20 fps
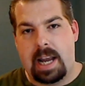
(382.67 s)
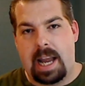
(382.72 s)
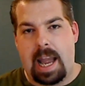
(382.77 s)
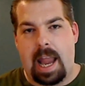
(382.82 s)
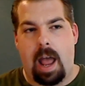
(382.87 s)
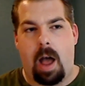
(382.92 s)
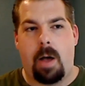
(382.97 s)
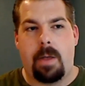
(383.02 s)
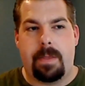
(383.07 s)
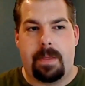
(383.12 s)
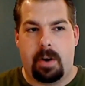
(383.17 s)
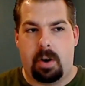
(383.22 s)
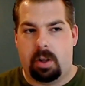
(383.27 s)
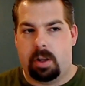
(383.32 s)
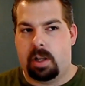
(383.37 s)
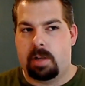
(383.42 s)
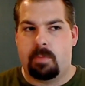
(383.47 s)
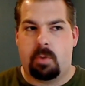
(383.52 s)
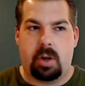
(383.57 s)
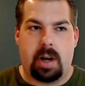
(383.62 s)
Now they're a
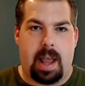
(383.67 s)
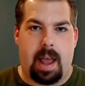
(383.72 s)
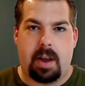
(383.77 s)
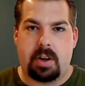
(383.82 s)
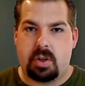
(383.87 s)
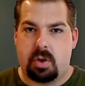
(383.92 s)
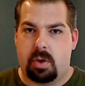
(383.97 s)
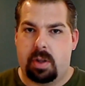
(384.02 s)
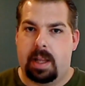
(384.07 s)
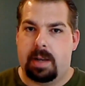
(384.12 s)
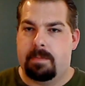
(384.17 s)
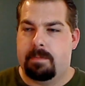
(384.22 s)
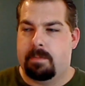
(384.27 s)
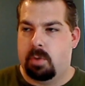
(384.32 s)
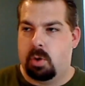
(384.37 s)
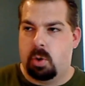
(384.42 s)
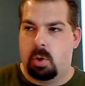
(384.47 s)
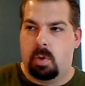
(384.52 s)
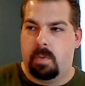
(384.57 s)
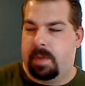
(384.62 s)
little more natural. They
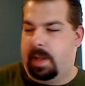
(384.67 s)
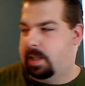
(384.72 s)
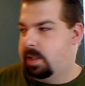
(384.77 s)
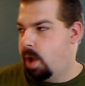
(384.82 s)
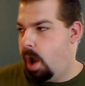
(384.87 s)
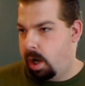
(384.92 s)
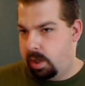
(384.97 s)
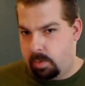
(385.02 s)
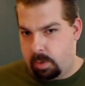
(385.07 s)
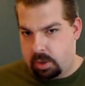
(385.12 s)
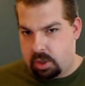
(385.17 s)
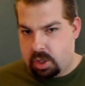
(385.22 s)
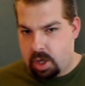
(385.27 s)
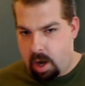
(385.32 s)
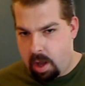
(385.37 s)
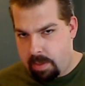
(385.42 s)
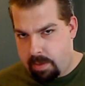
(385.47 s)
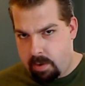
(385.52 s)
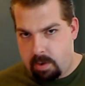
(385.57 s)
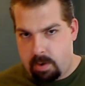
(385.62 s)
move. They talk to each
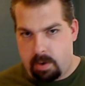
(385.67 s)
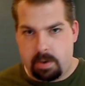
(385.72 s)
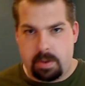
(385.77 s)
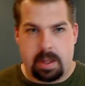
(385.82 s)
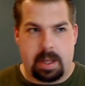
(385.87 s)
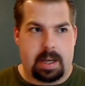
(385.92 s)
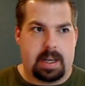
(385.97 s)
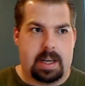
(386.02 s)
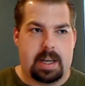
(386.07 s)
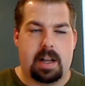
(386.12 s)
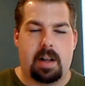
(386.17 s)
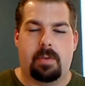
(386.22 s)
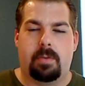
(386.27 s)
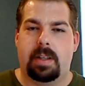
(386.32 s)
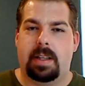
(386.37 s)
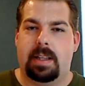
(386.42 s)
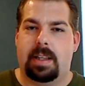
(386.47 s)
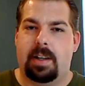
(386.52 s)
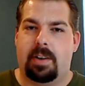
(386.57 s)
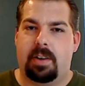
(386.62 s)
other.
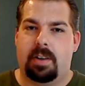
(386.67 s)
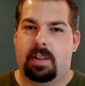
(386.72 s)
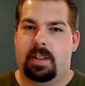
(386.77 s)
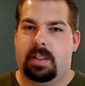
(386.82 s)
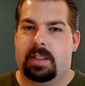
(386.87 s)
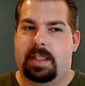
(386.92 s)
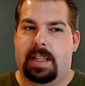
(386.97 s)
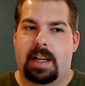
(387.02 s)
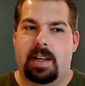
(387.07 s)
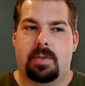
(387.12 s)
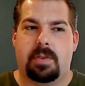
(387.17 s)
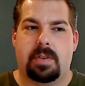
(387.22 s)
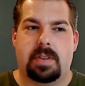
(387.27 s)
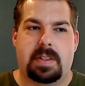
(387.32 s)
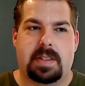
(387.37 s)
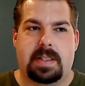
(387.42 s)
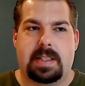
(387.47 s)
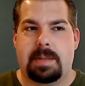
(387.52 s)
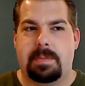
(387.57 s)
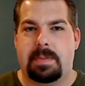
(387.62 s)
They don't
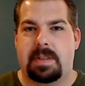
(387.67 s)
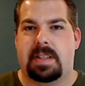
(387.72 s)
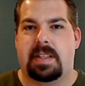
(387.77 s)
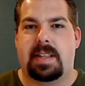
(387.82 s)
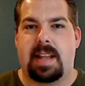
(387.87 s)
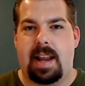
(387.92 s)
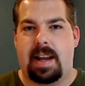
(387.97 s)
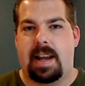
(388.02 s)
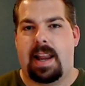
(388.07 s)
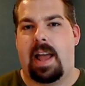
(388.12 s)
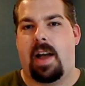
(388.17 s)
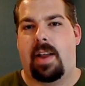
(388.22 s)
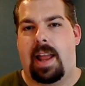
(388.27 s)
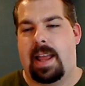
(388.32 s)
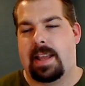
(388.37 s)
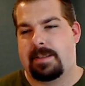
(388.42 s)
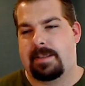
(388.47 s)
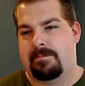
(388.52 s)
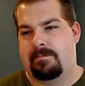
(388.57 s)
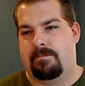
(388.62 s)
seem to stand out
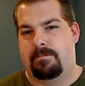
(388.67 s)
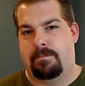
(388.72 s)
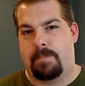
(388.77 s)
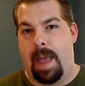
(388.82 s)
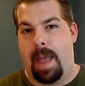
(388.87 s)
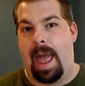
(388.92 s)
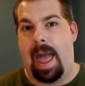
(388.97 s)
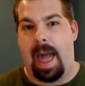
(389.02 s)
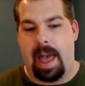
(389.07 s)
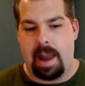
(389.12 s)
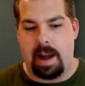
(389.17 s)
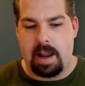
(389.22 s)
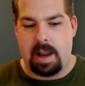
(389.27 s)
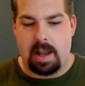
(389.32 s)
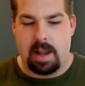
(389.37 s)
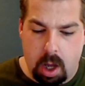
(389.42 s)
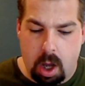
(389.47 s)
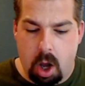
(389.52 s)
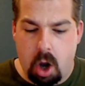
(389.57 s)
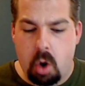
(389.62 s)
as bad.
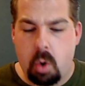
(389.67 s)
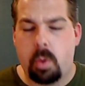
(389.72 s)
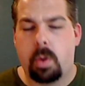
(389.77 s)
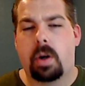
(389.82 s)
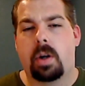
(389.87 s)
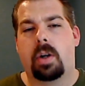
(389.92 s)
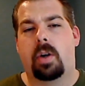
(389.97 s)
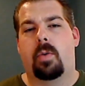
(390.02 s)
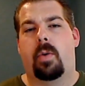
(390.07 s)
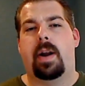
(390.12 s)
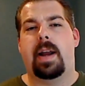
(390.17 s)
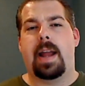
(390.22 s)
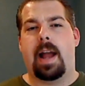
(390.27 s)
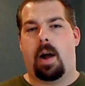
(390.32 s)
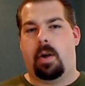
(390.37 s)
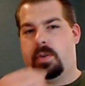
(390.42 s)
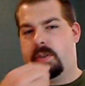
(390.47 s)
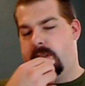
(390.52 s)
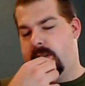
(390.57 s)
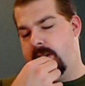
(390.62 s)
Oh, gray
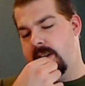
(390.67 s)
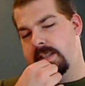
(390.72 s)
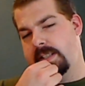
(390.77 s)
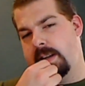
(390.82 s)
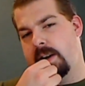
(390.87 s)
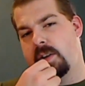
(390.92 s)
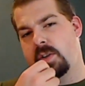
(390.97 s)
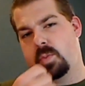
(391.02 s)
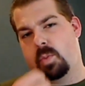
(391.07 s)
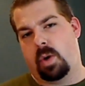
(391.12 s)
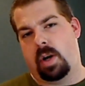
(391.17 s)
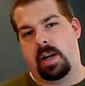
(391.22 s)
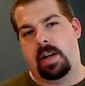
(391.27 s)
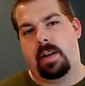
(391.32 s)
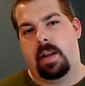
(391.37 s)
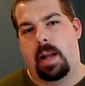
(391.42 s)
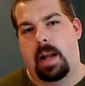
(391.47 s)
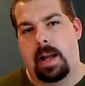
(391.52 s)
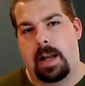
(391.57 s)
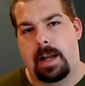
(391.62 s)
outs. Here's one.
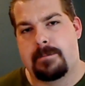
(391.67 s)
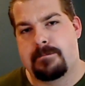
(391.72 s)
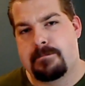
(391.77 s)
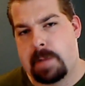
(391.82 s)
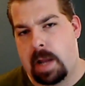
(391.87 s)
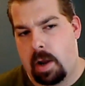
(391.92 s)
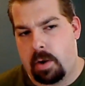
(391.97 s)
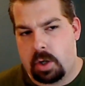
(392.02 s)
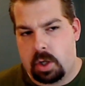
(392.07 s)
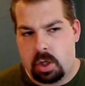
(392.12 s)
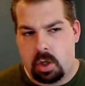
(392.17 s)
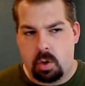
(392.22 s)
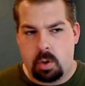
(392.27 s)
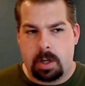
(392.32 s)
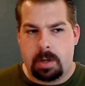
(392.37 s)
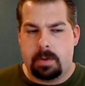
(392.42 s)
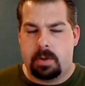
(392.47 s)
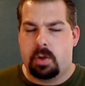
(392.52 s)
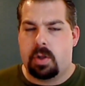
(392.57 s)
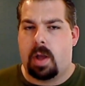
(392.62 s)
Now, you knew
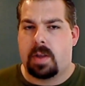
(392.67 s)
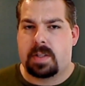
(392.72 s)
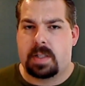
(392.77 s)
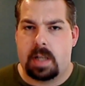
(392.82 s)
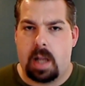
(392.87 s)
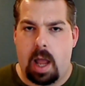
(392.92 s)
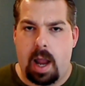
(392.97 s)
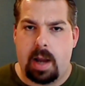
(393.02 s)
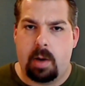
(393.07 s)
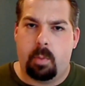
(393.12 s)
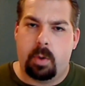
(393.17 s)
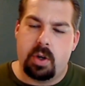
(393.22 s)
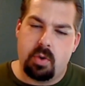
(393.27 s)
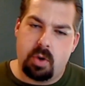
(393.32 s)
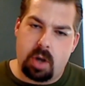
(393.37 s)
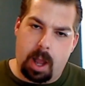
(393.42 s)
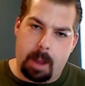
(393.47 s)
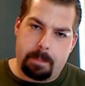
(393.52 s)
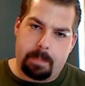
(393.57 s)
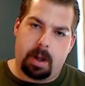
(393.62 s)
in 2009 when you
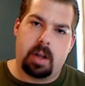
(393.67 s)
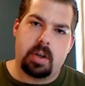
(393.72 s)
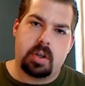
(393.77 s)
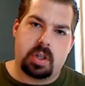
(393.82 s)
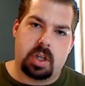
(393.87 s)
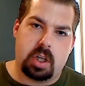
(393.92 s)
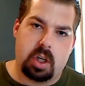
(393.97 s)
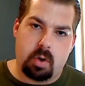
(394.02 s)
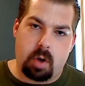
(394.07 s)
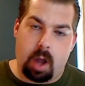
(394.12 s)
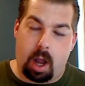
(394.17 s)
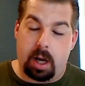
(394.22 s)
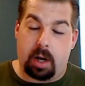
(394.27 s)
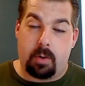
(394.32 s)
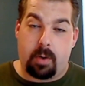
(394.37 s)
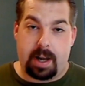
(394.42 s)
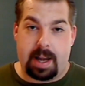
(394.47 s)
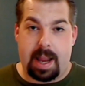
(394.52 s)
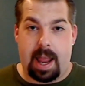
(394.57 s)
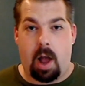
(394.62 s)
got punched and you got
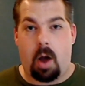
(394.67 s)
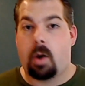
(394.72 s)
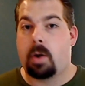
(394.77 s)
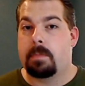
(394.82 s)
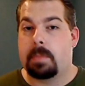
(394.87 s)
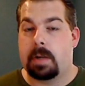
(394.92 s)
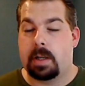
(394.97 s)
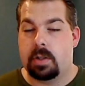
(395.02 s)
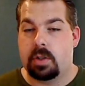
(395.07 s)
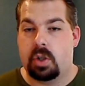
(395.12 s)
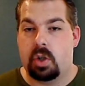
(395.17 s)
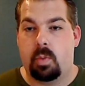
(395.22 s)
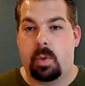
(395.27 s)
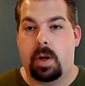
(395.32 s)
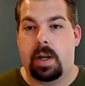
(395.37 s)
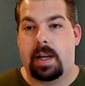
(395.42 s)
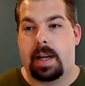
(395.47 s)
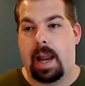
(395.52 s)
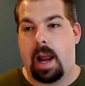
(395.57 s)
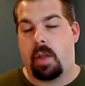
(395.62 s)
grayed out, means you
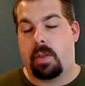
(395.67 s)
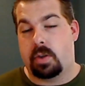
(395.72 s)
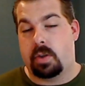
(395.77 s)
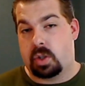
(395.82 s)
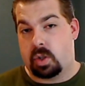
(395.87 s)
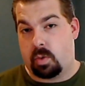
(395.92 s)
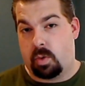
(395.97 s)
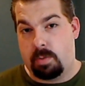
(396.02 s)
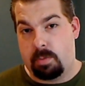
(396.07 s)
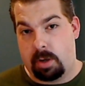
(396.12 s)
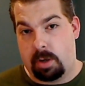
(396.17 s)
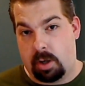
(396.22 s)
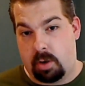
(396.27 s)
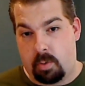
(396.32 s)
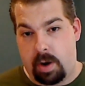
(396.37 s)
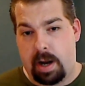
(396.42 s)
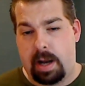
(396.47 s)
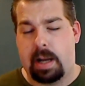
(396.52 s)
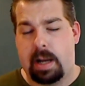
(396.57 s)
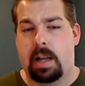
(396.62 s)
went down, the screen went
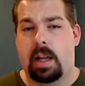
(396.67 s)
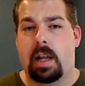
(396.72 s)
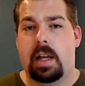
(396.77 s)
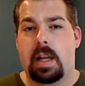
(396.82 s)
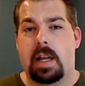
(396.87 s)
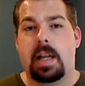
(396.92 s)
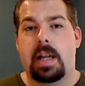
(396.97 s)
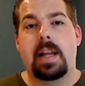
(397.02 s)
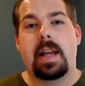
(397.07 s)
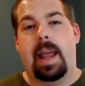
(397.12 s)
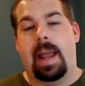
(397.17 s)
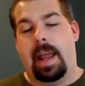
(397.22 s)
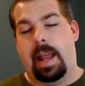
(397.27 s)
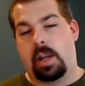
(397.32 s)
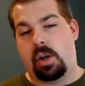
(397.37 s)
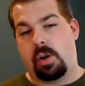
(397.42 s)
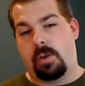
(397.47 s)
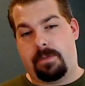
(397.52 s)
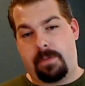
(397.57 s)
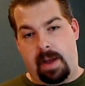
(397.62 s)
gray,
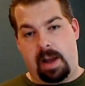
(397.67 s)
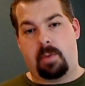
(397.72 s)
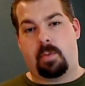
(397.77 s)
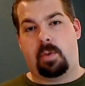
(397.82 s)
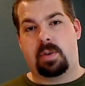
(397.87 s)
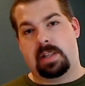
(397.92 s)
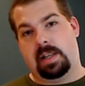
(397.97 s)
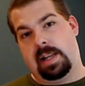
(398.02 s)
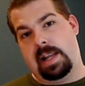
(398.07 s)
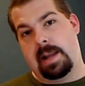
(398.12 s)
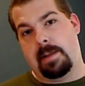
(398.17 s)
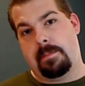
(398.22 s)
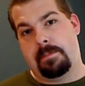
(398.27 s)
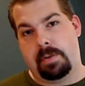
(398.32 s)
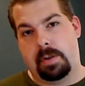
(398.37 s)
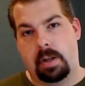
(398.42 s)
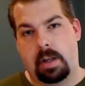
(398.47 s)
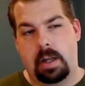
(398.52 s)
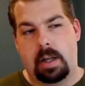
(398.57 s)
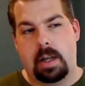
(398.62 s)
and your fighter was limp.
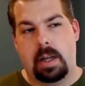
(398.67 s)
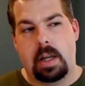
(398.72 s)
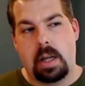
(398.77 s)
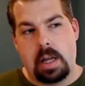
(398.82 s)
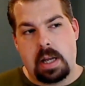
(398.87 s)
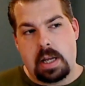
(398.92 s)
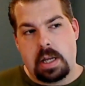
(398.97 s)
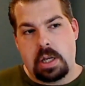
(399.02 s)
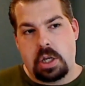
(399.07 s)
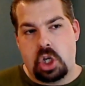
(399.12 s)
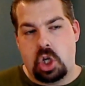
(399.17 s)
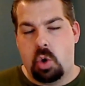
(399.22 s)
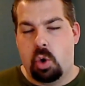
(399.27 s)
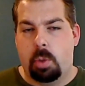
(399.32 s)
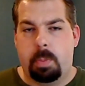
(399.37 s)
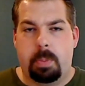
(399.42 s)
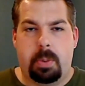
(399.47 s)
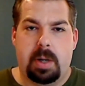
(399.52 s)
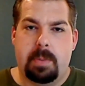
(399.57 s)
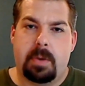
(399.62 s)
You
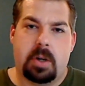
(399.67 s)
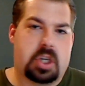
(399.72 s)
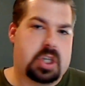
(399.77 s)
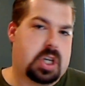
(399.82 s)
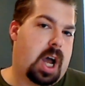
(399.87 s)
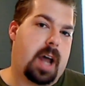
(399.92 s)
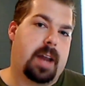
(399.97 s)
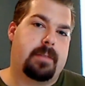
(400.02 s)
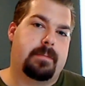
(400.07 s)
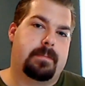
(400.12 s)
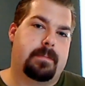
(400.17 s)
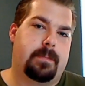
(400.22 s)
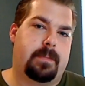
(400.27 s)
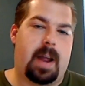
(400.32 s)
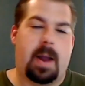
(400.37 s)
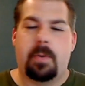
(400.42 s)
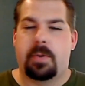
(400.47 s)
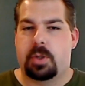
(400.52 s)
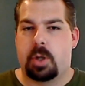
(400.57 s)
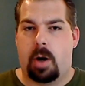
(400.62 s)
were pretty much done.
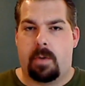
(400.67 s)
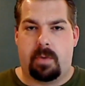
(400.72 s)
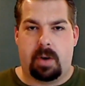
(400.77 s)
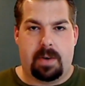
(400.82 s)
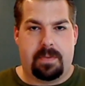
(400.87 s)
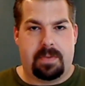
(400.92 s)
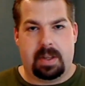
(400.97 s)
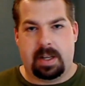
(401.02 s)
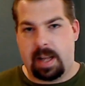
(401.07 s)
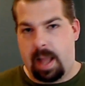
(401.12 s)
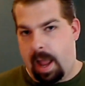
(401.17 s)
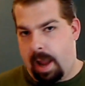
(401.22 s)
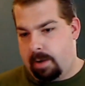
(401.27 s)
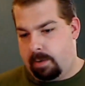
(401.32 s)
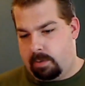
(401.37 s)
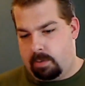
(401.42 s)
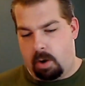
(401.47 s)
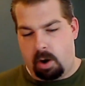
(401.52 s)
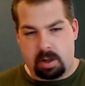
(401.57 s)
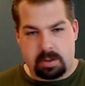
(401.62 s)
Fight was over. If the guy
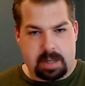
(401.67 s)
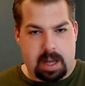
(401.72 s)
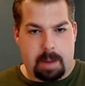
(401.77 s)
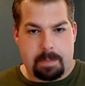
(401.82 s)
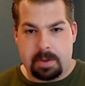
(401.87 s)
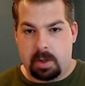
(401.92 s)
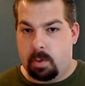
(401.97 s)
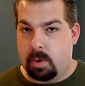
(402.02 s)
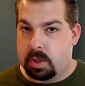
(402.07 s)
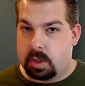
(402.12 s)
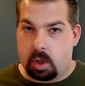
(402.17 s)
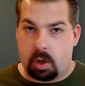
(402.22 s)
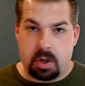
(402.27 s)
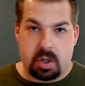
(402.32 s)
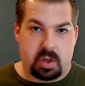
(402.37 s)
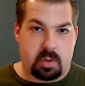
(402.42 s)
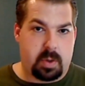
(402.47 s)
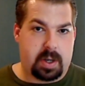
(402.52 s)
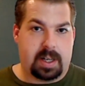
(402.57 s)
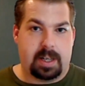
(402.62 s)
crawled on top of you and started
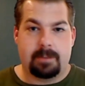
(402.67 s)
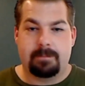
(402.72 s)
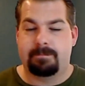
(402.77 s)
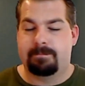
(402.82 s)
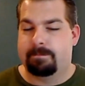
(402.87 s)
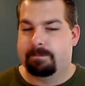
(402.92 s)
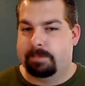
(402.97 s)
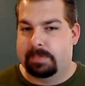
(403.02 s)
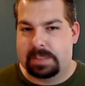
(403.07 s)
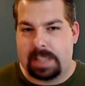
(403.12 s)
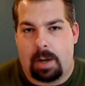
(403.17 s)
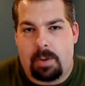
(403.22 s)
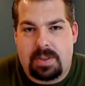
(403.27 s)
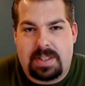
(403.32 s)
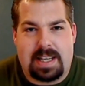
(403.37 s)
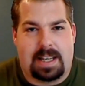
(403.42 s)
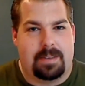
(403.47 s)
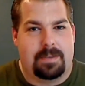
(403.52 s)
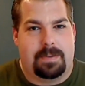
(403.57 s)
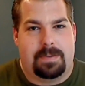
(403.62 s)
swinging, that was
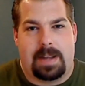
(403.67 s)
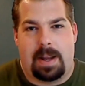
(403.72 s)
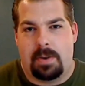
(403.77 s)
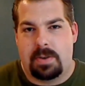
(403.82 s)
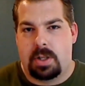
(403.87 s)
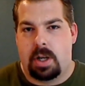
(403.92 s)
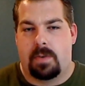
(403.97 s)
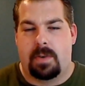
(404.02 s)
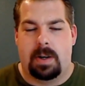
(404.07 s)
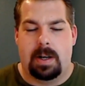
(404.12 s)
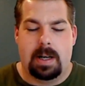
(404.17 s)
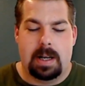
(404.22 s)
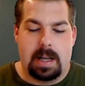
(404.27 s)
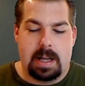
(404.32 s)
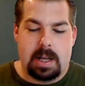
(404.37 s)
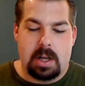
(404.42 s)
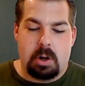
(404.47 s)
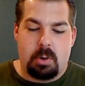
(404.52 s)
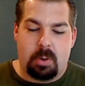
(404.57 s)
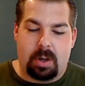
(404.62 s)
it. Fight was over.
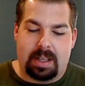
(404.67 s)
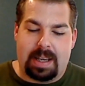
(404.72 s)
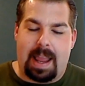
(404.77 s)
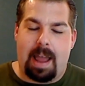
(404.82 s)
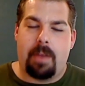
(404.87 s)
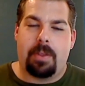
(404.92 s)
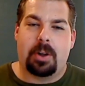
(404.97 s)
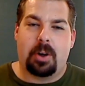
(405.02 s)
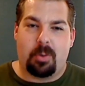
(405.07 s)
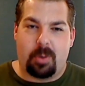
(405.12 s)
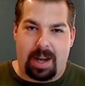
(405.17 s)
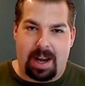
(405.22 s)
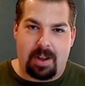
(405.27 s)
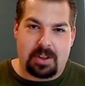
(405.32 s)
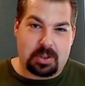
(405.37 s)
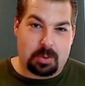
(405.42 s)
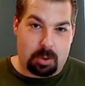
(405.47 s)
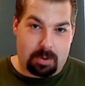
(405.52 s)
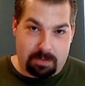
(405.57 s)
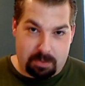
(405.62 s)
Well, now the gray
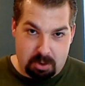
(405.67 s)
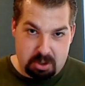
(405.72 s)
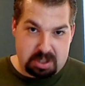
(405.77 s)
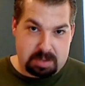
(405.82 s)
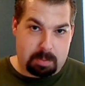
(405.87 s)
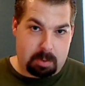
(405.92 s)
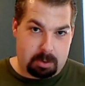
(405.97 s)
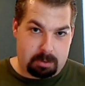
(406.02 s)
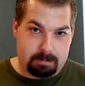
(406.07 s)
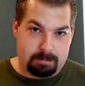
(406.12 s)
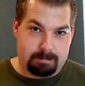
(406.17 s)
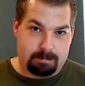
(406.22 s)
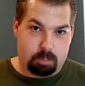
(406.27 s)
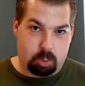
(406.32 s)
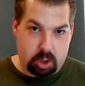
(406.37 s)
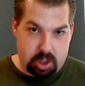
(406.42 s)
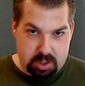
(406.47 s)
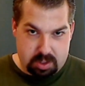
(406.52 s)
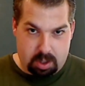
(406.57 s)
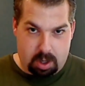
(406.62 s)
outs are reversible,
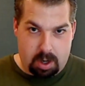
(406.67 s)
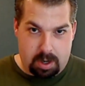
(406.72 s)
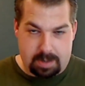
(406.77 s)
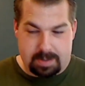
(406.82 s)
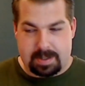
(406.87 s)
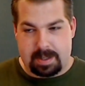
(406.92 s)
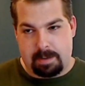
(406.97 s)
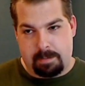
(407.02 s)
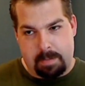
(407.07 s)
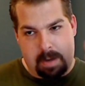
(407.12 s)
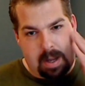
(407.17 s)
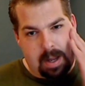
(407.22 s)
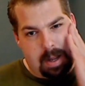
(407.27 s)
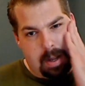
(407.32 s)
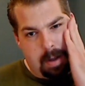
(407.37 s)
which is awesome.